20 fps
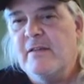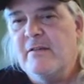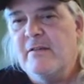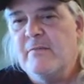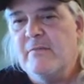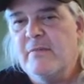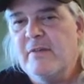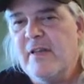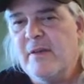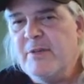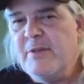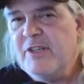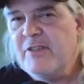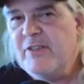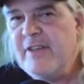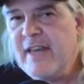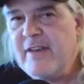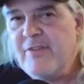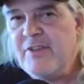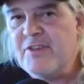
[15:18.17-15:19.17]
Yeah, but you
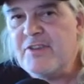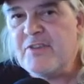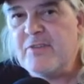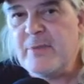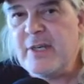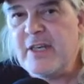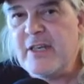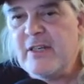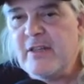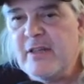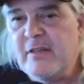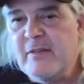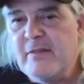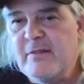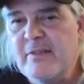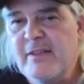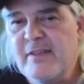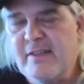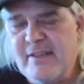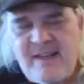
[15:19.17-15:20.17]
gave it to me.
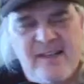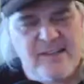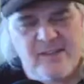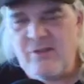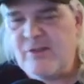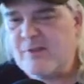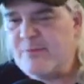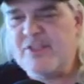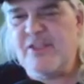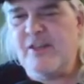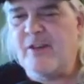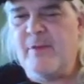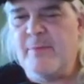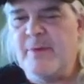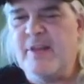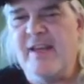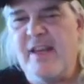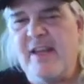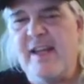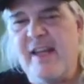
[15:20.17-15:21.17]
Yeah, I know, I'm sorry,
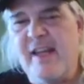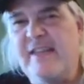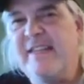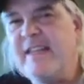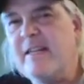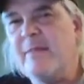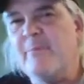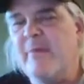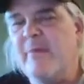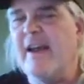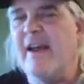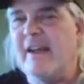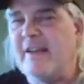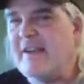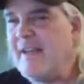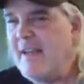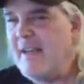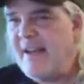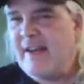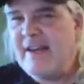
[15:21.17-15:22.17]
but I need it back.
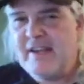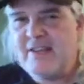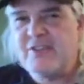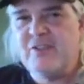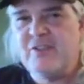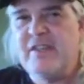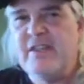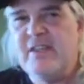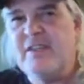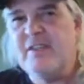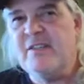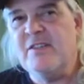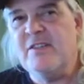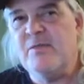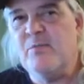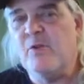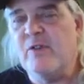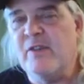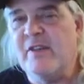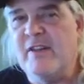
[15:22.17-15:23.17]
I actually need
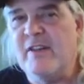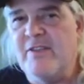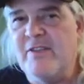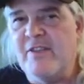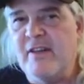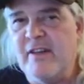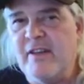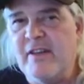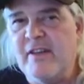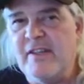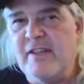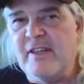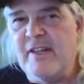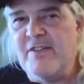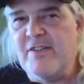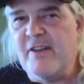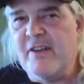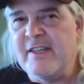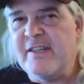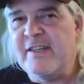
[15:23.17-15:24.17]
this more than I thought I did. I
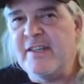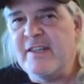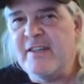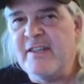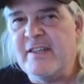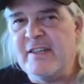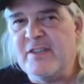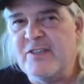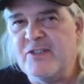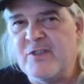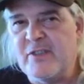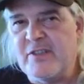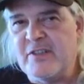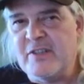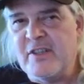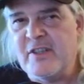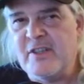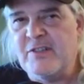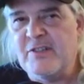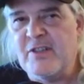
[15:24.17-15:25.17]
thought I didn't need it, so I was
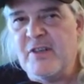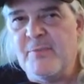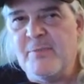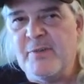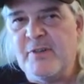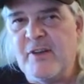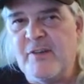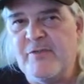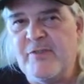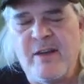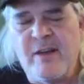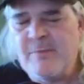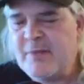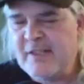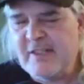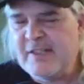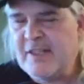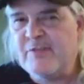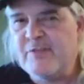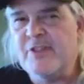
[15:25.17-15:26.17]
going to dump it off.
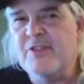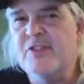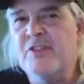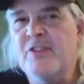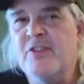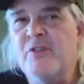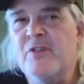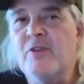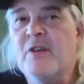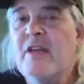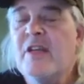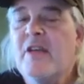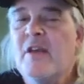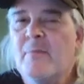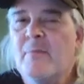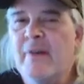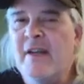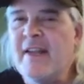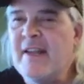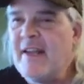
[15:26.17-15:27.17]
Give it to you.
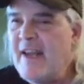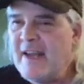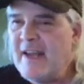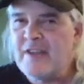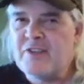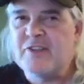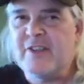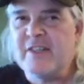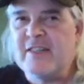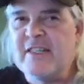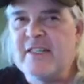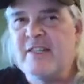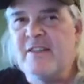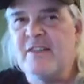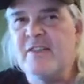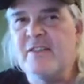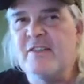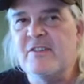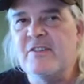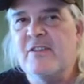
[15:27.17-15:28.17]
But I actually need
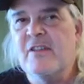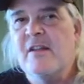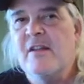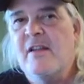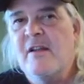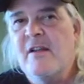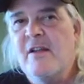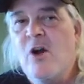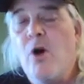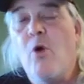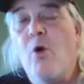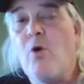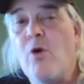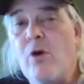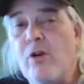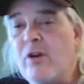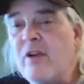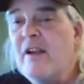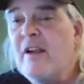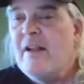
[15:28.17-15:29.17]
this.
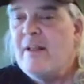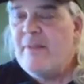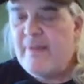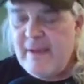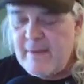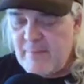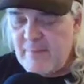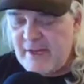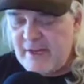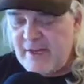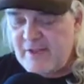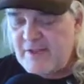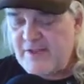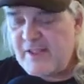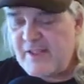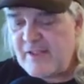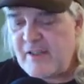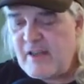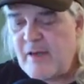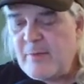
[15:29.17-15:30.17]
Or they might
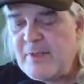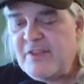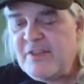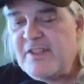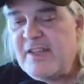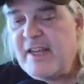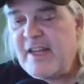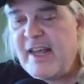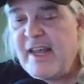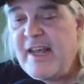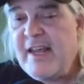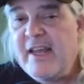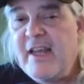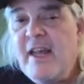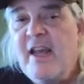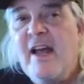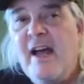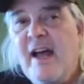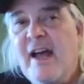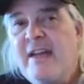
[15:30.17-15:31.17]
come and say, hey,
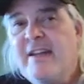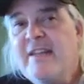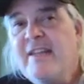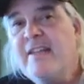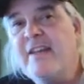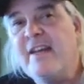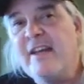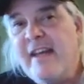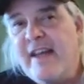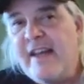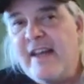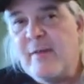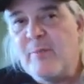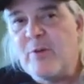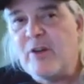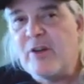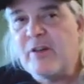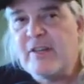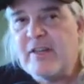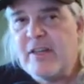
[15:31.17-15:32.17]
I need a
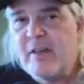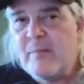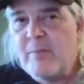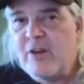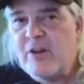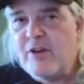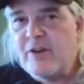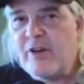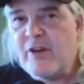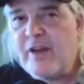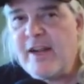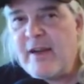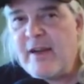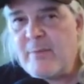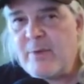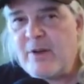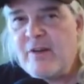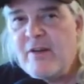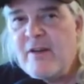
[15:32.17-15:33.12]
hammer. Can I borrow your hammer?